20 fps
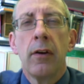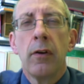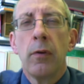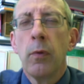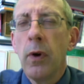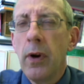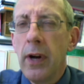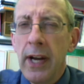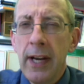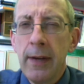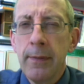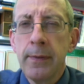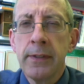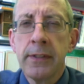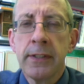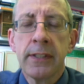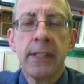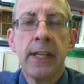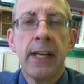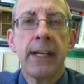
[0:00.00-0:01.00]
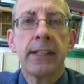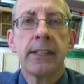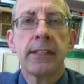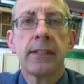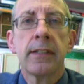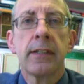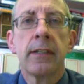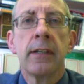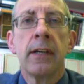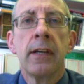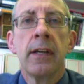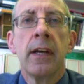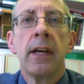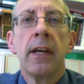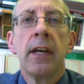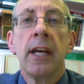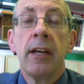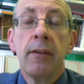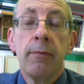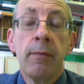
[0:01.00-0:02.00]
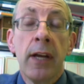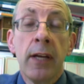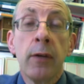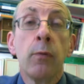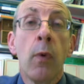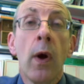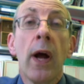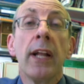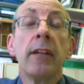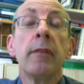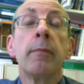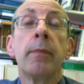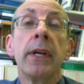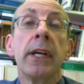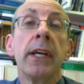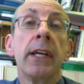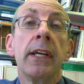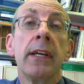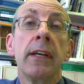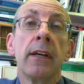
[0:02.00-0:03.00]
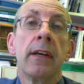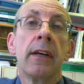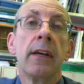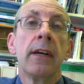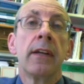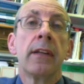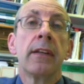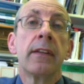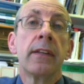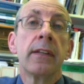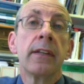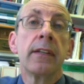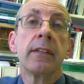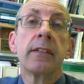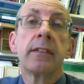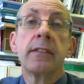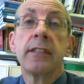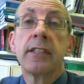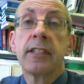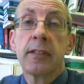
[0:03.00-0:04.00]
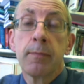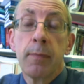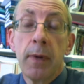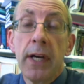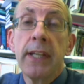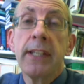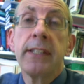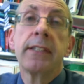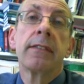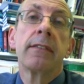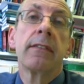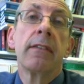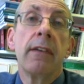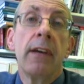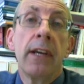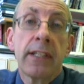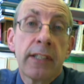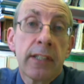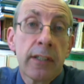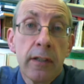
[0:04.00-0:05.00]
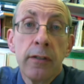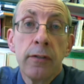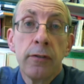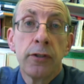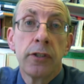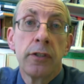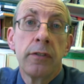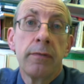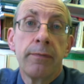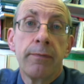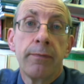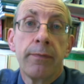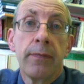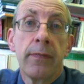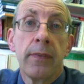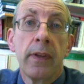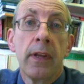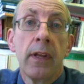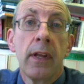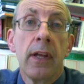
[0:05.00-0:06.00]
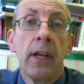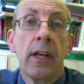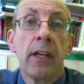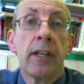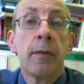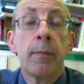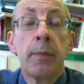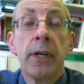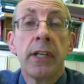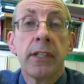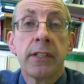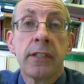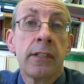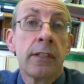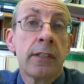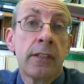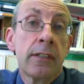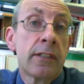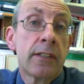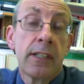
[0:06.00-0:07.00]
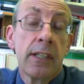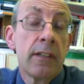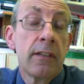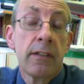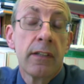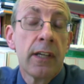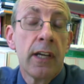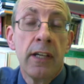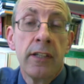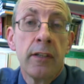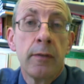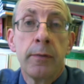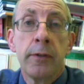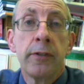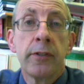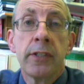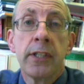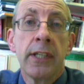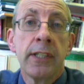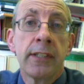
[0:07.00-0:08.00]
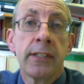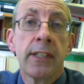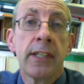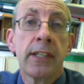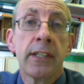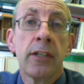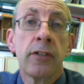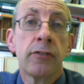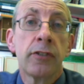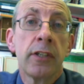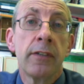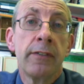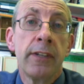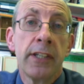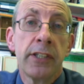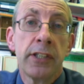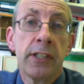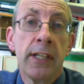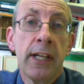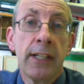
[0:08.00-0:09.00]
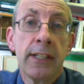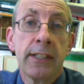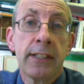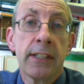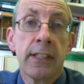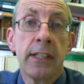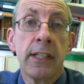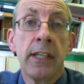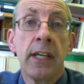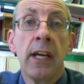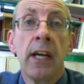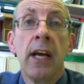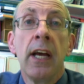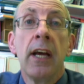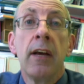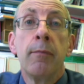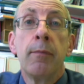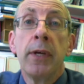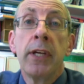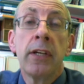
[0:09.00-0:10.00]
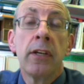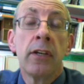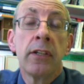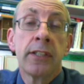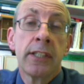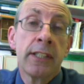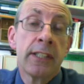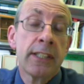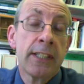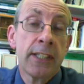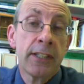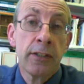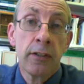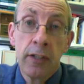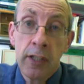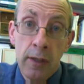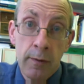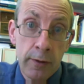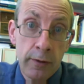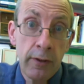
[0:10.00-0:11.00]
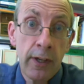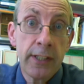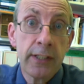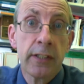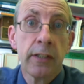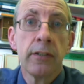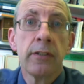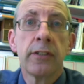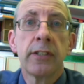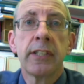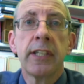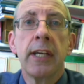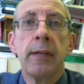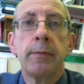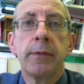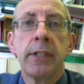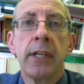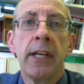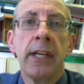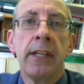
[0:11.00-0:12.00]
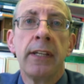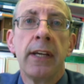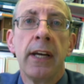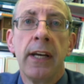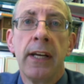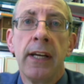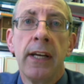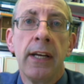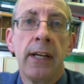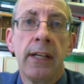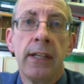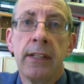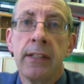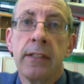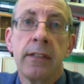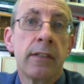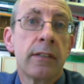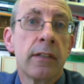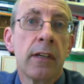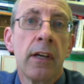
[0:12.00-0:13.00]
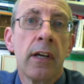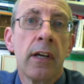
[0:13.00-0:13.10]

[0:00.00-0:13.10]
What happens next? It may well be that despite exclusion, the person still cannot be returned to their country of nationality because international human rights law steps in and